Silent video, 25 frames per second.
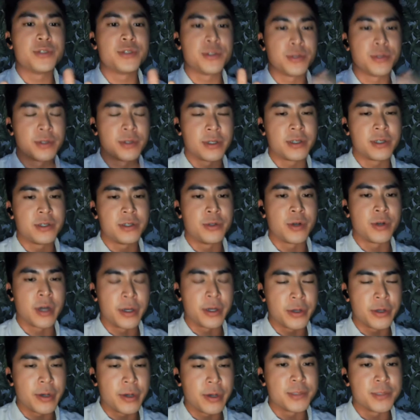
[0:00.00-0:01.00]
are
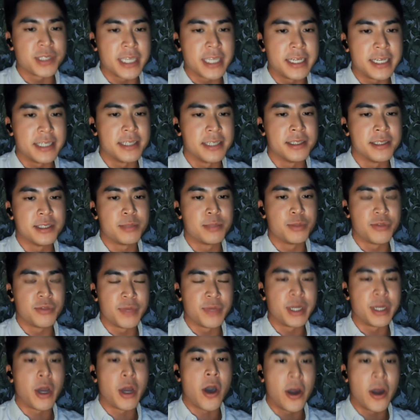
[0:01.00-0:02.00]
underrepresented in this movement
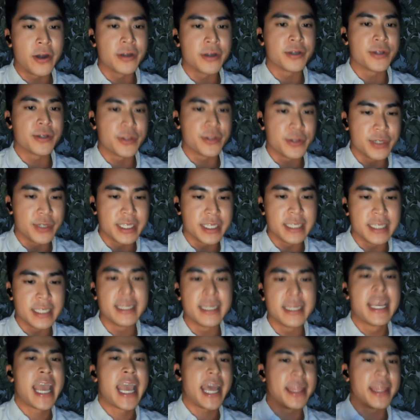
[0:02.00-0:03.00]
are included,
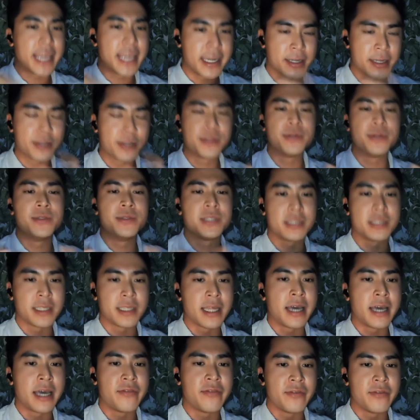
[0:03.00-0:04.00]
and that includes a
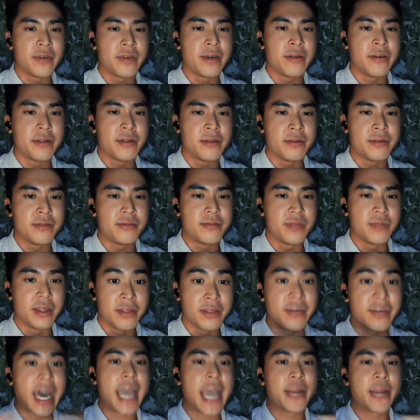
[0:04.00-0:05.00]
lot of the
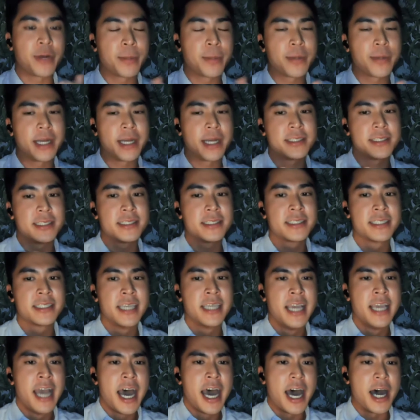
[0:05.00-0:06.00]
hiring process.
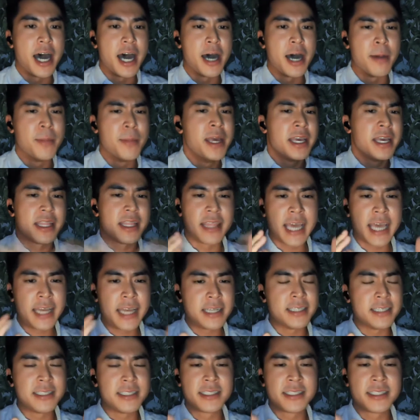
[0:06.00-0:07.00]
That
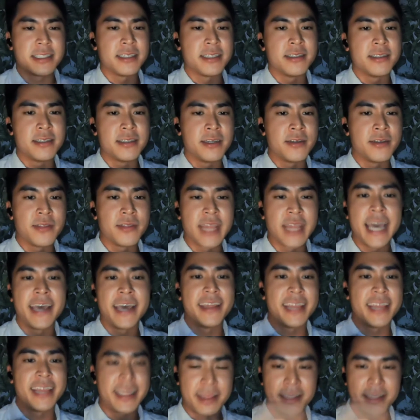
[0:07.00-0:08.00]
is,
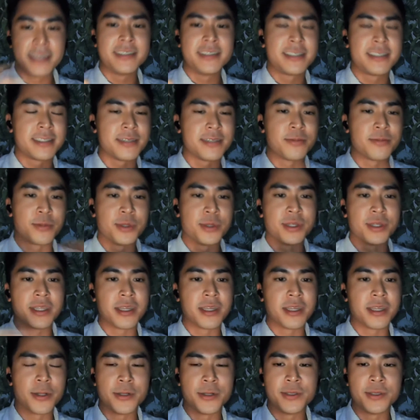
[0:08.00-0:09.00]
that leads to really the
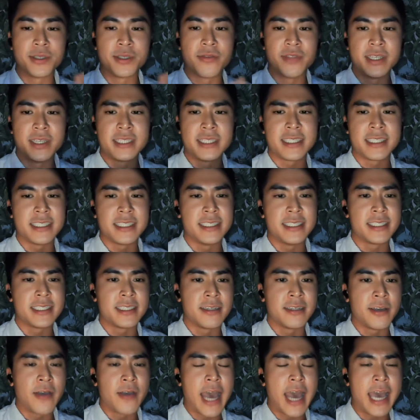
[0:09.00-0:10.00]
close of this. Is,
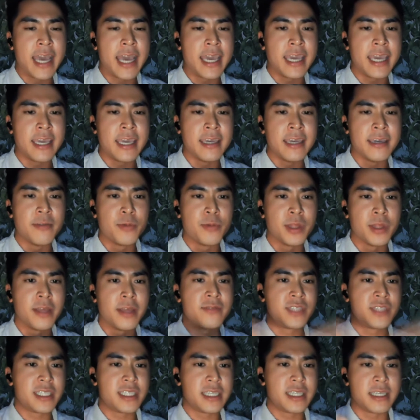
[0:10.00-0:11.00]
I would love
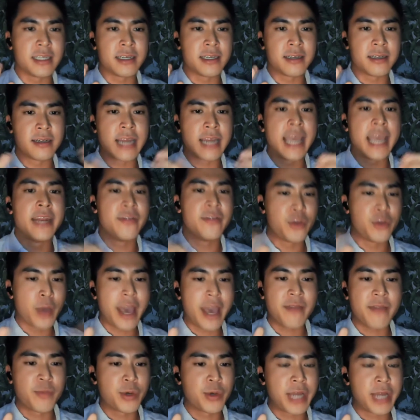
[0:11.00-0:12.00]
to hear, and if you have
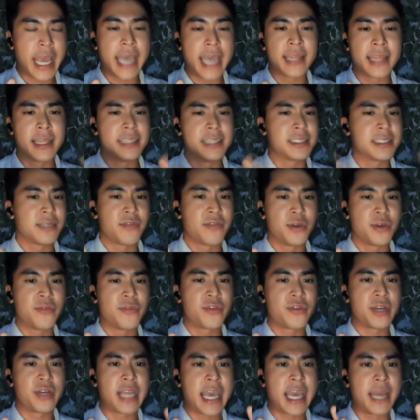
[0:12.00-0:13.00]
more to add, Leslie, feel free
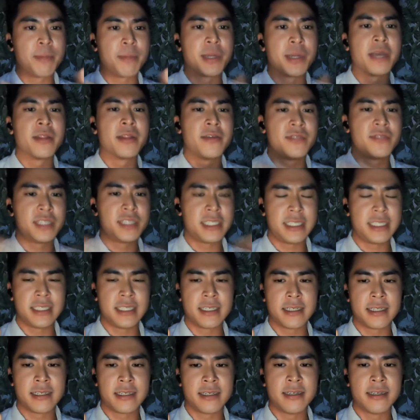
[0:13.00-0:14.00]
to add. But I'd love to
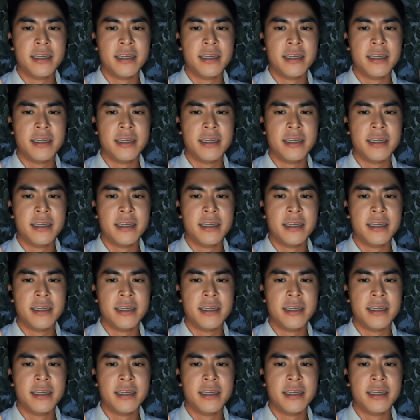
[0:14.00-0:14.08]
hear,